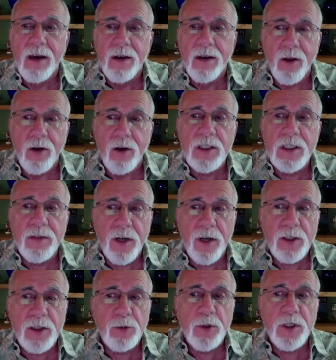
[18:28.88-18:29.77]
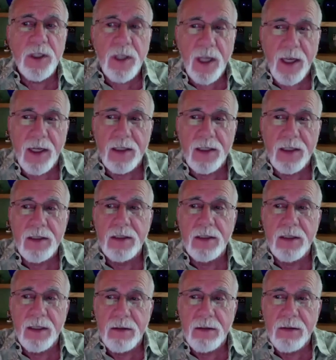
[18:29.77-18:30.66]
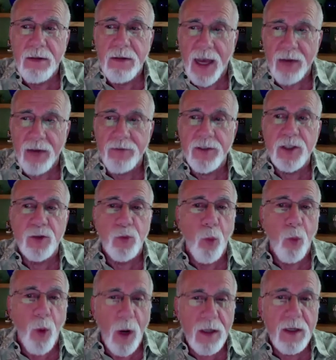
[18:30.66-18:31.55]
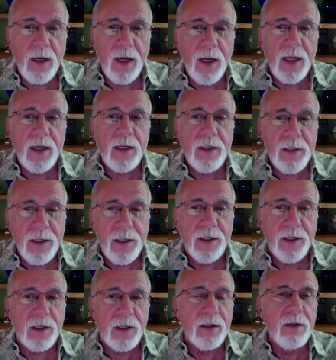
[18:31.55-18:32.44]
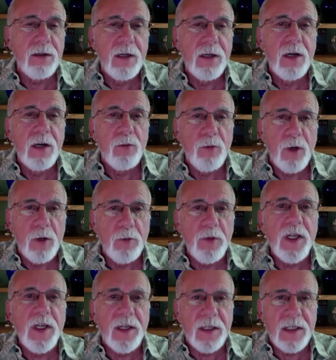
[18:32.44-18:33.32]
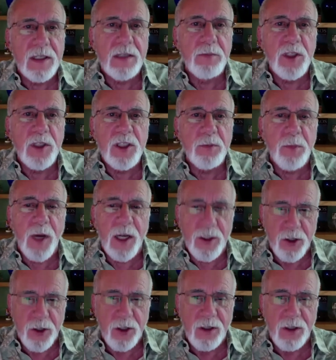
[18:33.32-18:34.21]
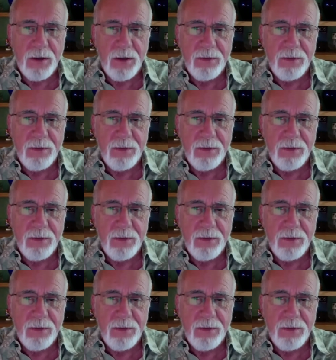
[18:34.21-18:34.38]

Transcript: those of us with kids have this one day a year when we get to be special.